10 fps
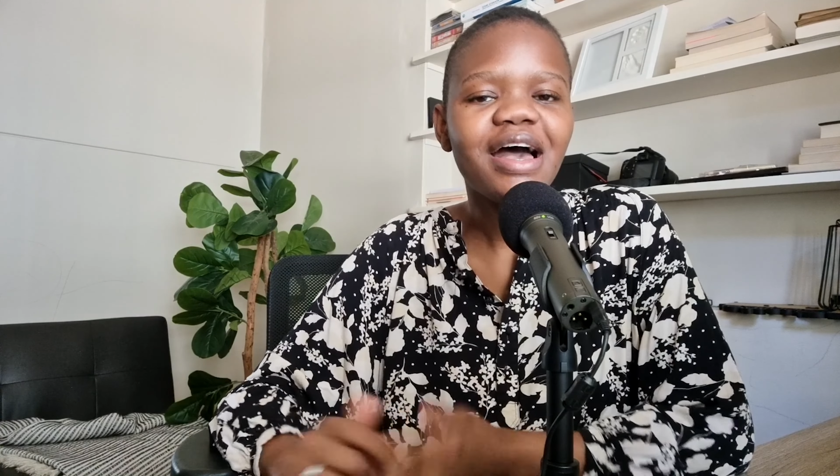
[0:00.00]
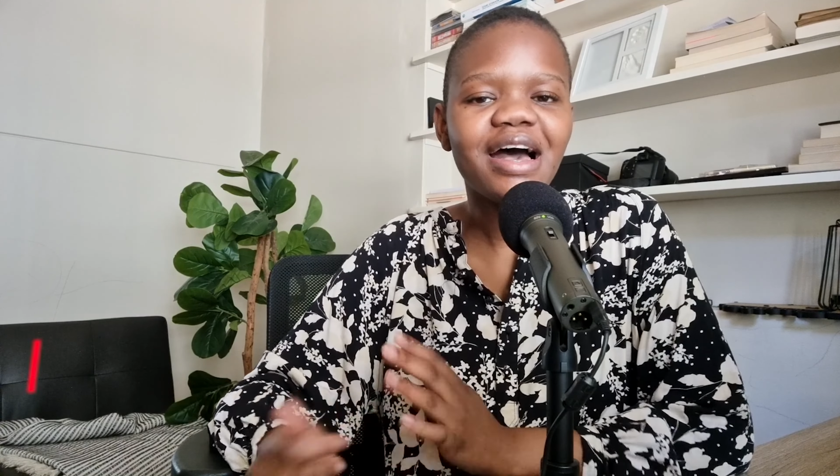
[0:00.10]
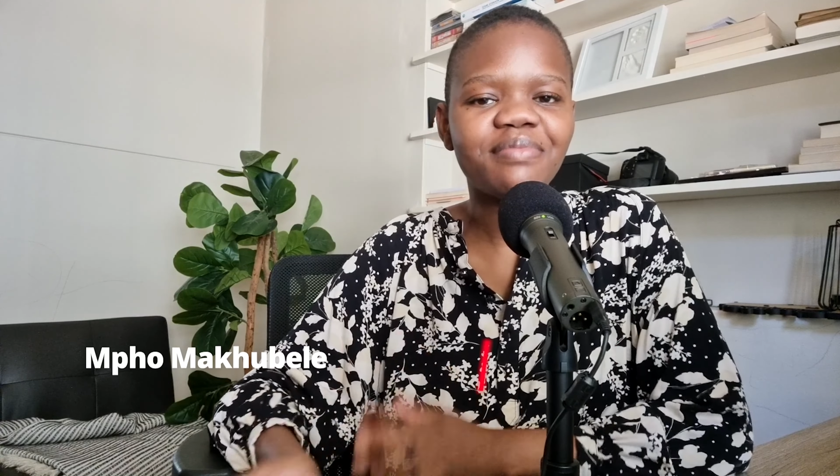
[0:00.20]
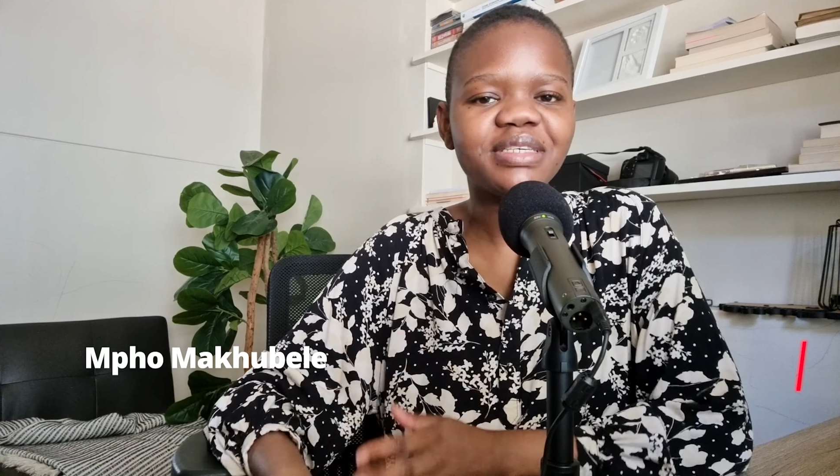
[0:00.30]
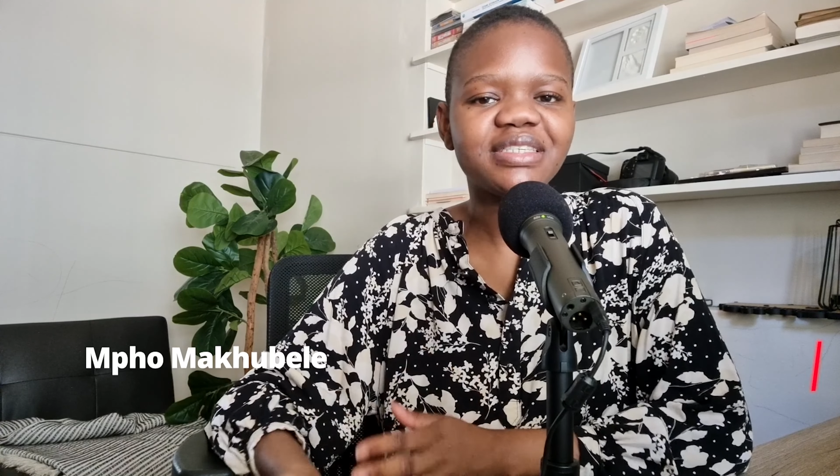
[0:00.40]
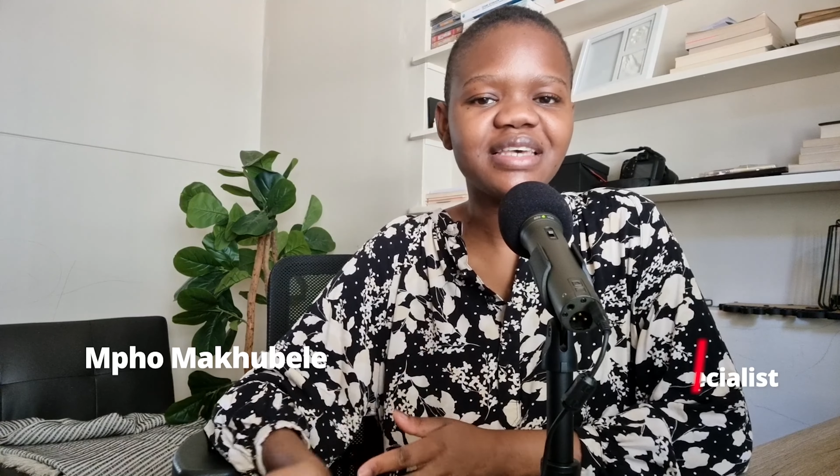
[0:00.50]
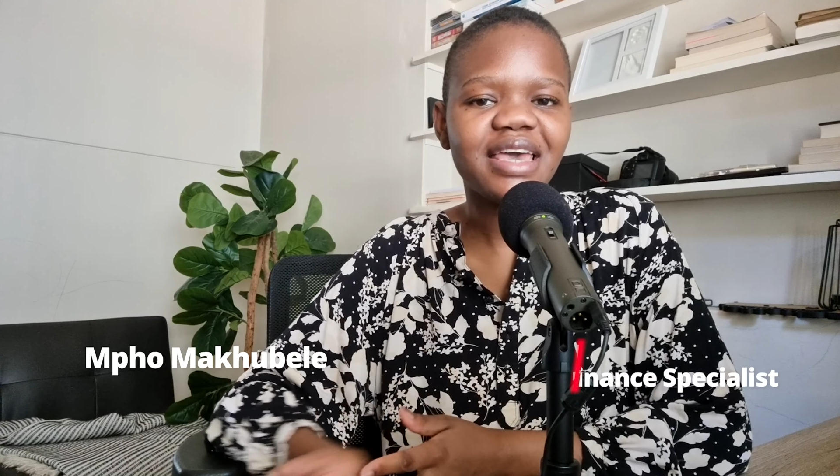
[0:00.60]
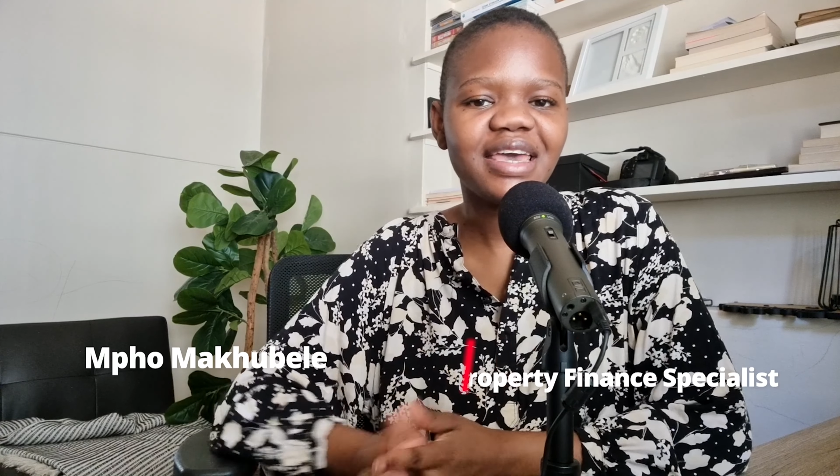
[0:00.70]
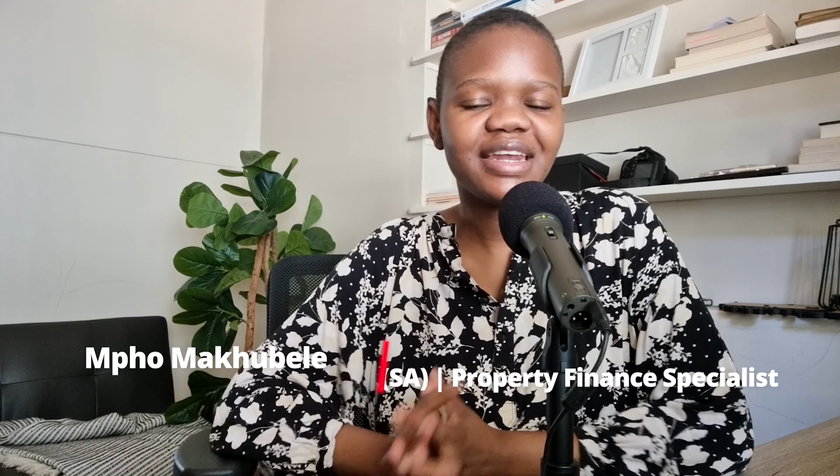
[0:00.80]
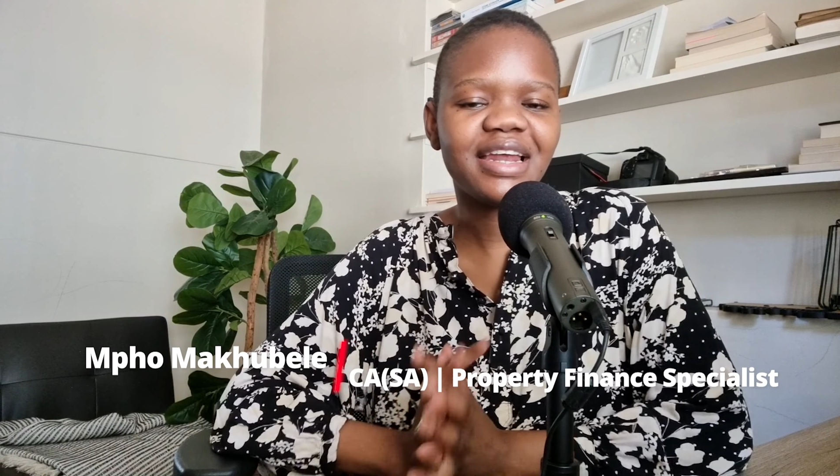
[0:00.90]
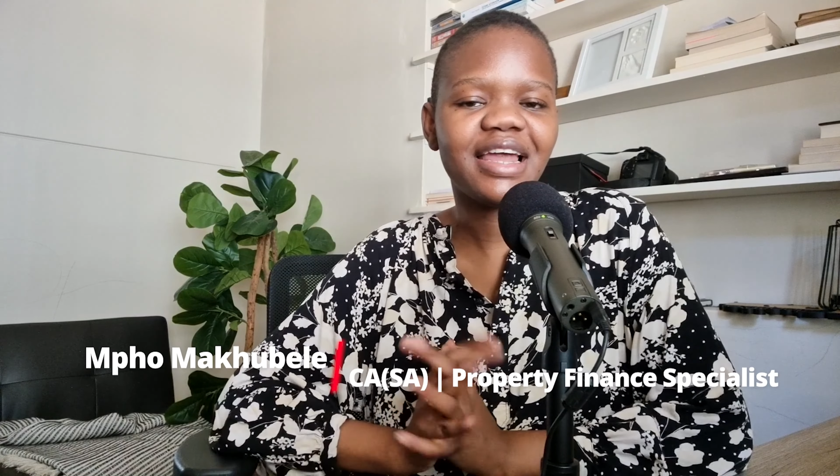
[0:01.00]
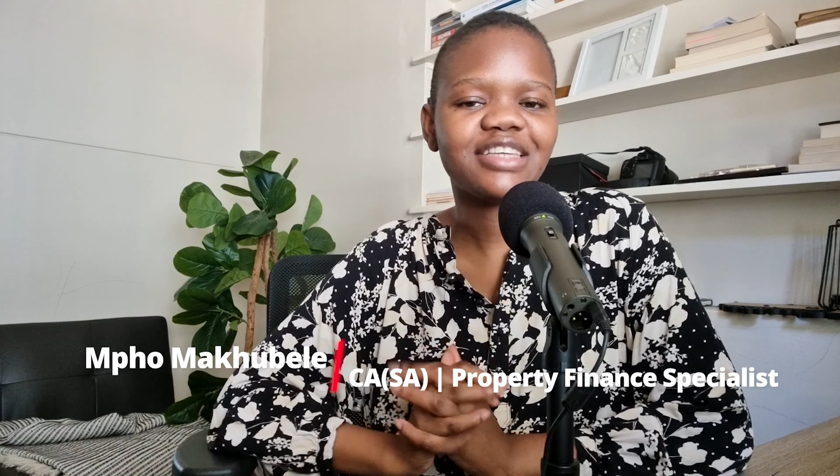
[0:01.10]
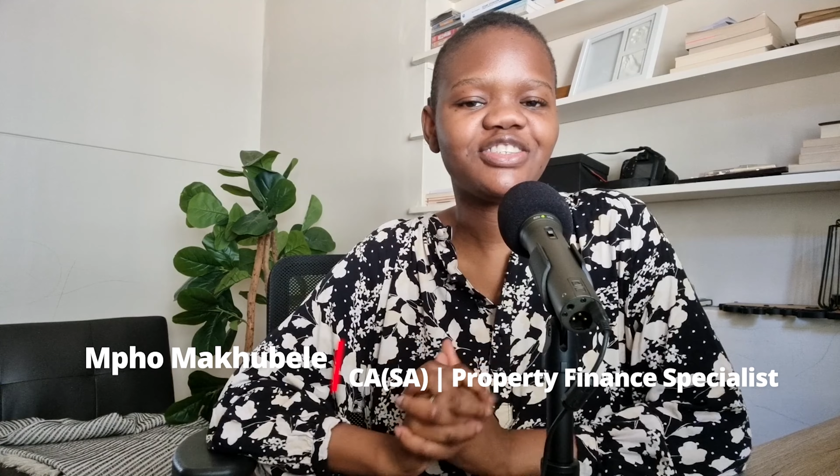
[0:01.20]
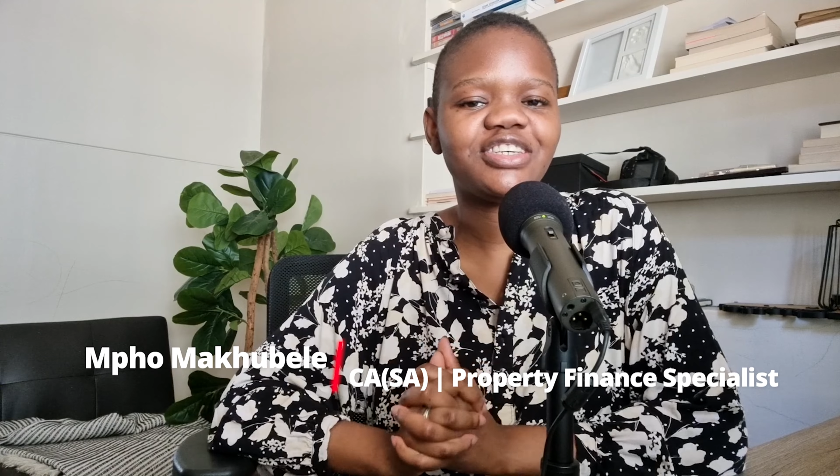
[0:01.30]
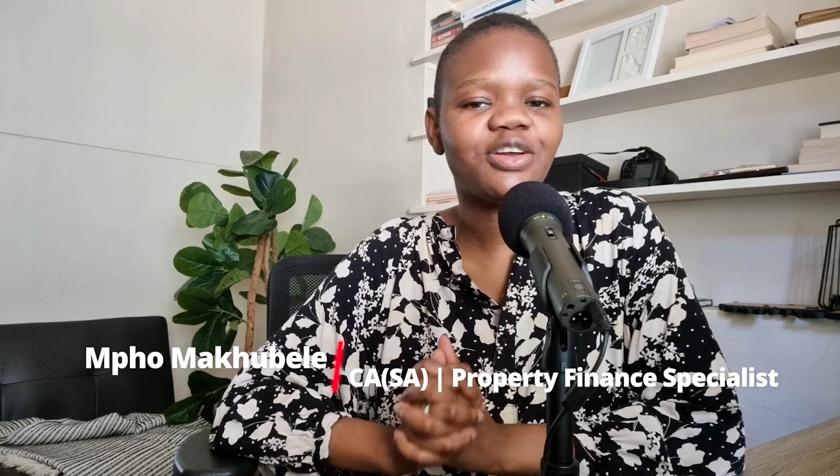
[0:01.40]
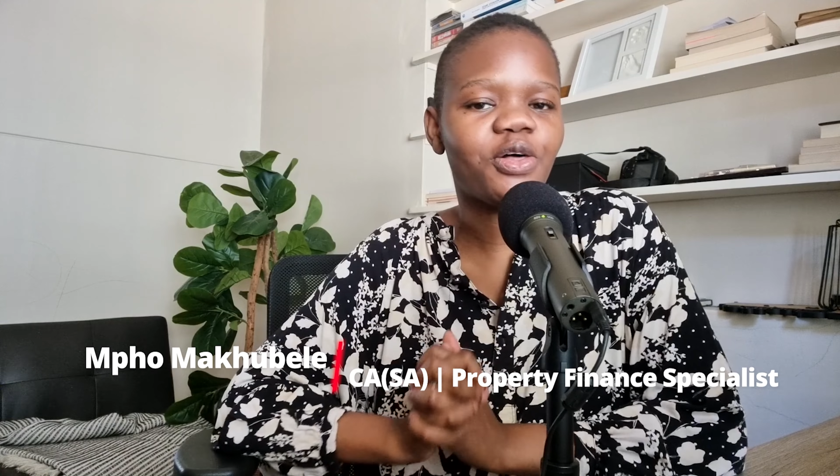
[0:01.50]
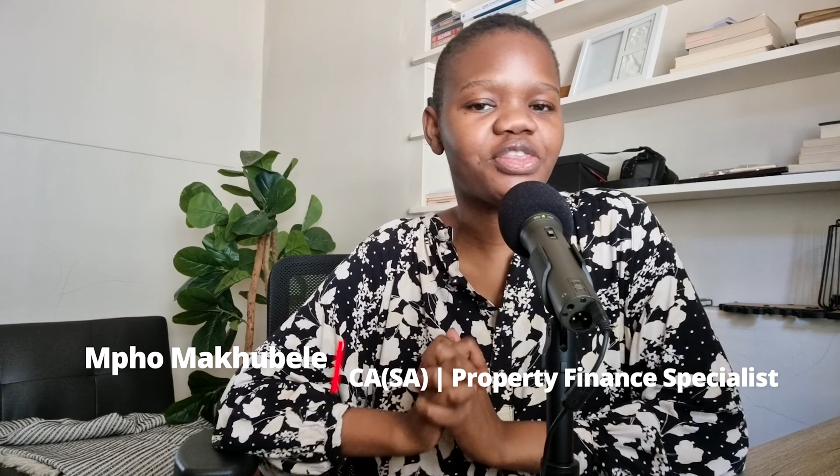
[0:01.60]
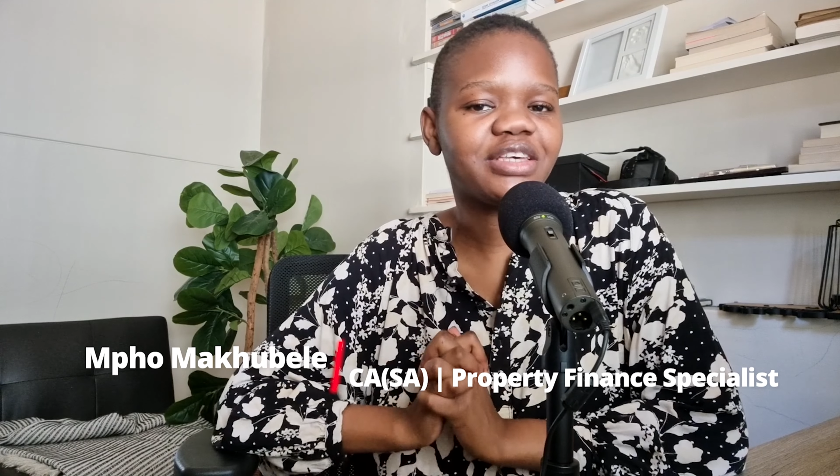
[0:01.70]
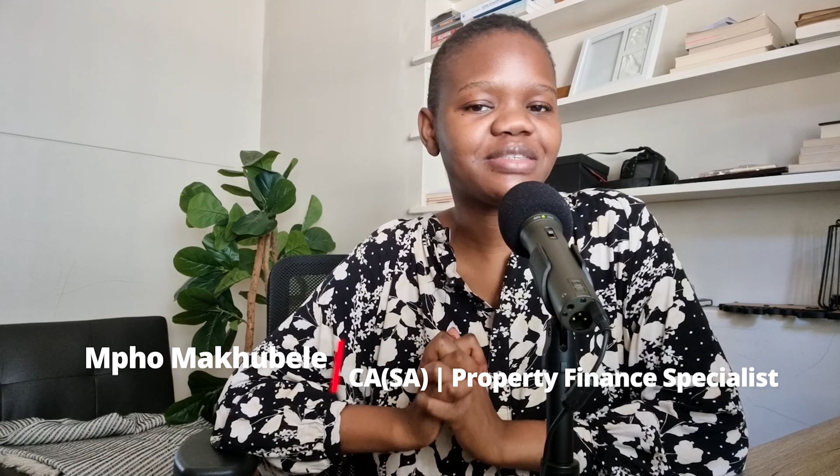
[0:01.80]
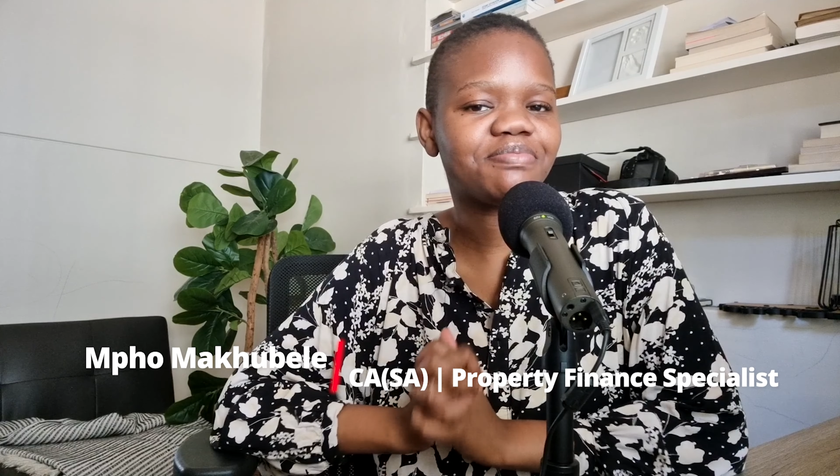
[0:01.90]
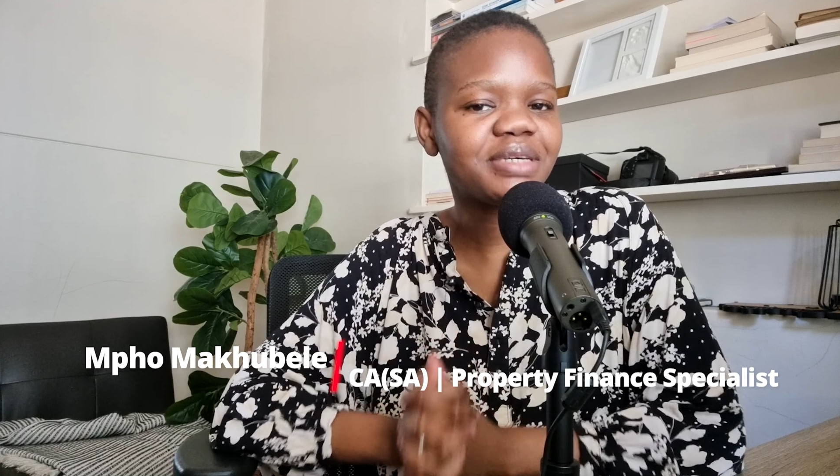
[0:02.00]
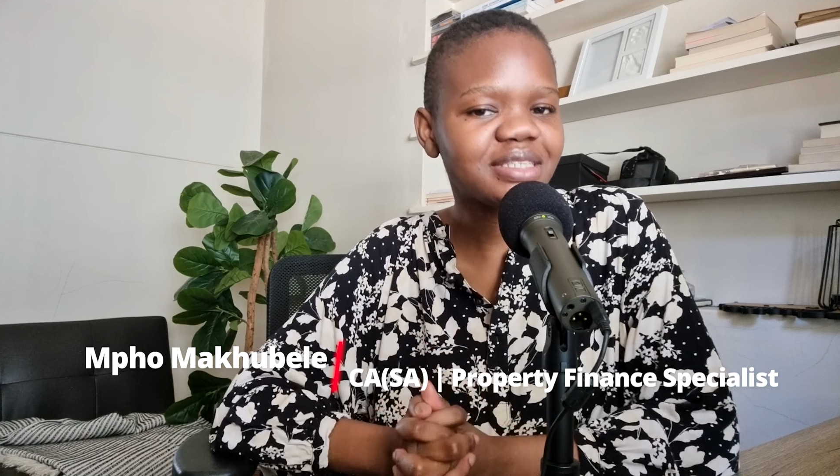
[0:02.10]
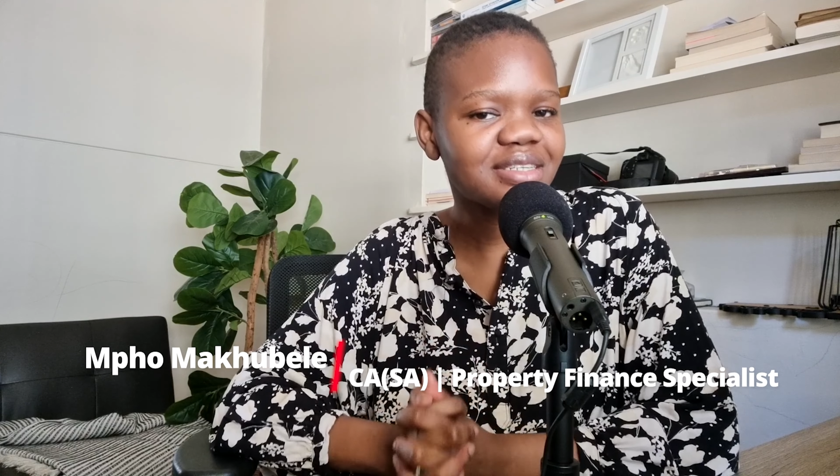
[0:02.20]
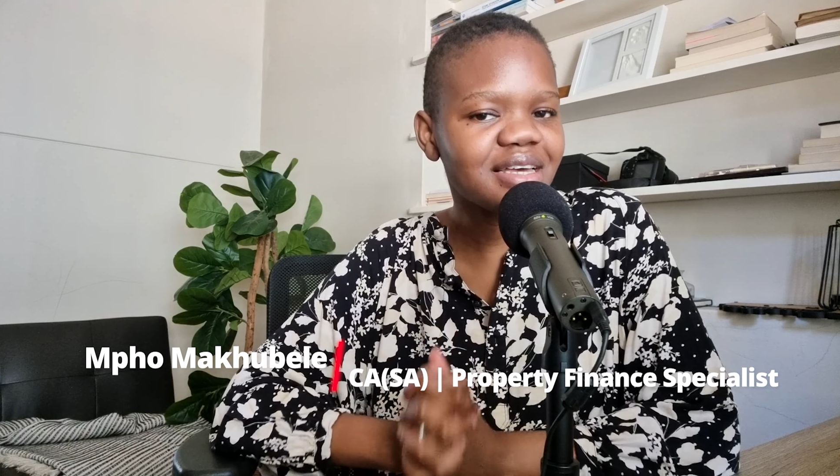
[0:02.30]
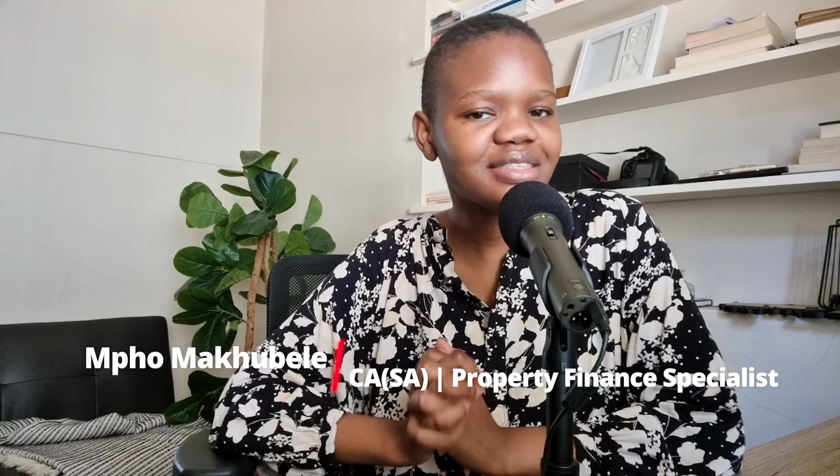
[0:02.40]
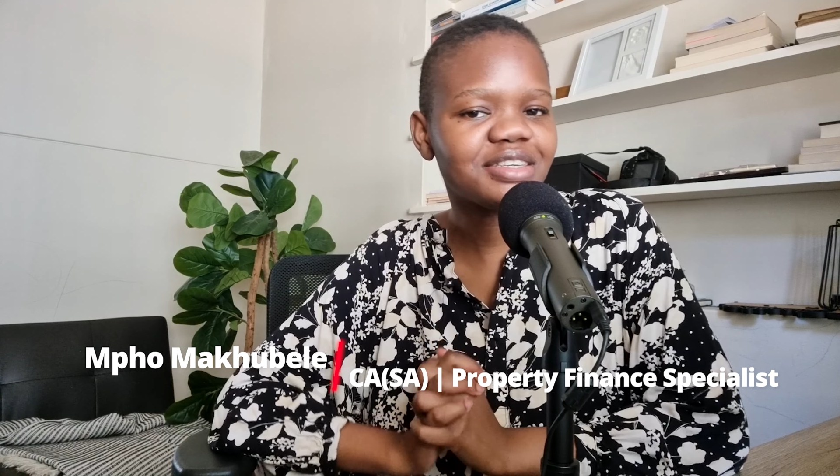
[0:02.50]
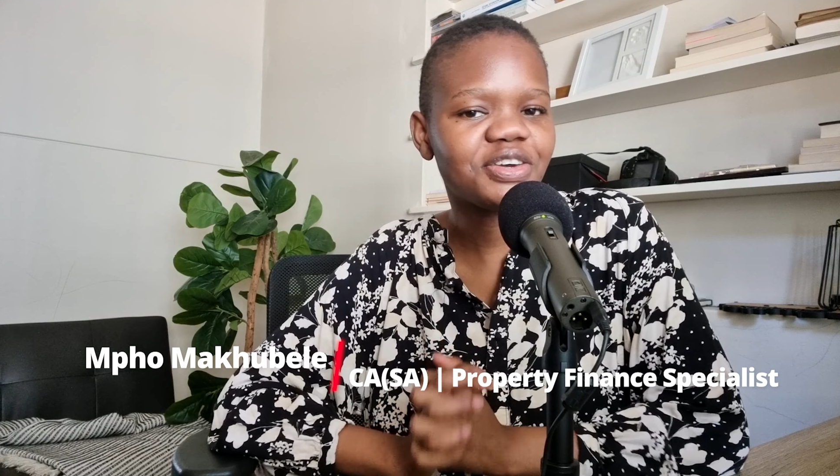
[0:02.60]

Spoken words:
I'm a CA and I like to chat all things business,